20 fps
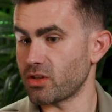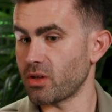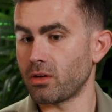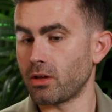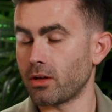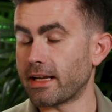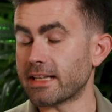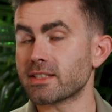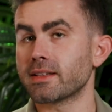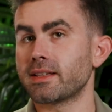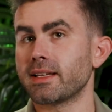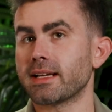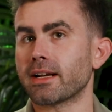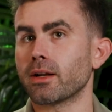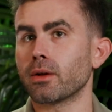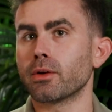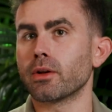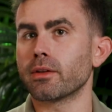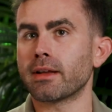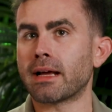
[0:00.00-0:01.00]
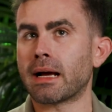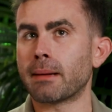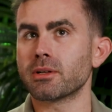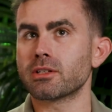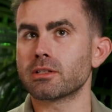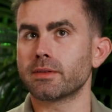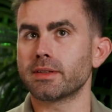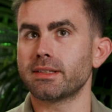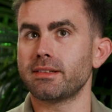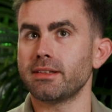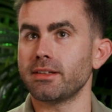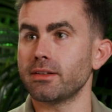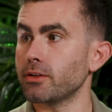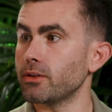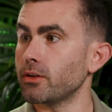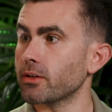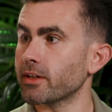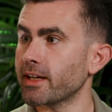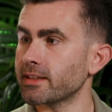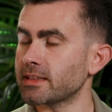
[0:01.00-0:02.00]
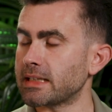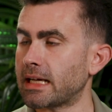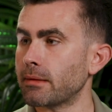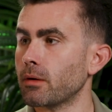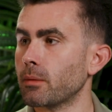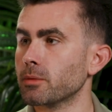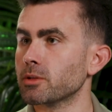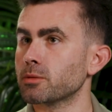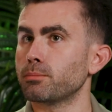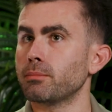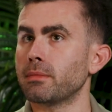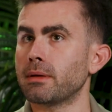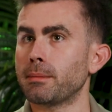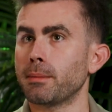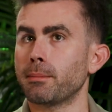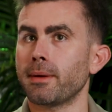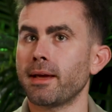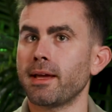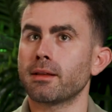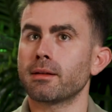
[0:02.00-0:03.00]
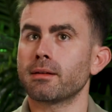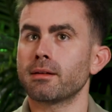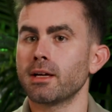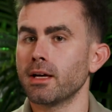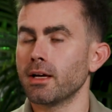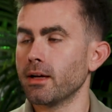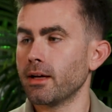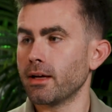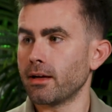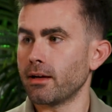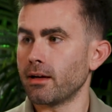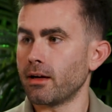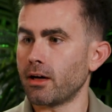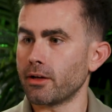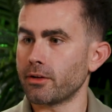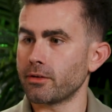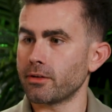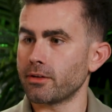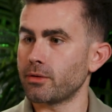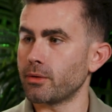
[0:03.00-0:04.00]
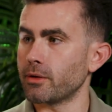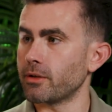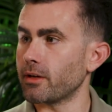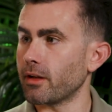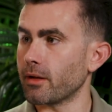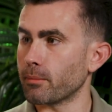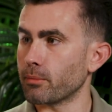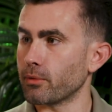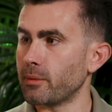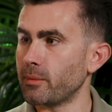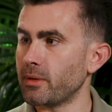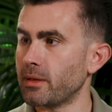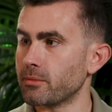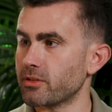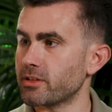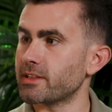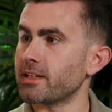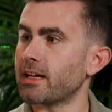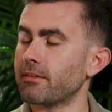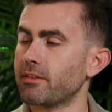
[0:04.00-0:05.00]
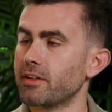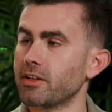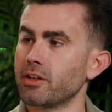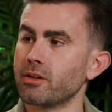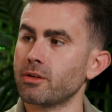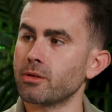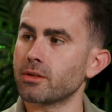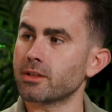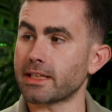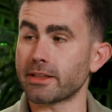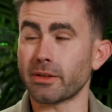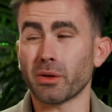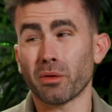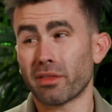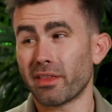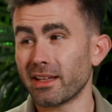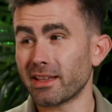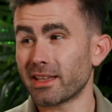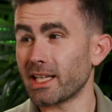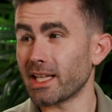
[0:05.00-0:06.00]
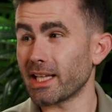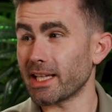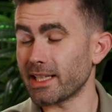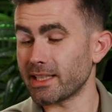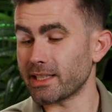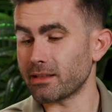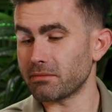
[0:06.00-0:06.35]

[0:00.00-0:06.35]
So long. That's the thing. I don't know how much of a deal you'll get. I'd almost maybe pay the $100, $200 premium just to have it new because I don't think they like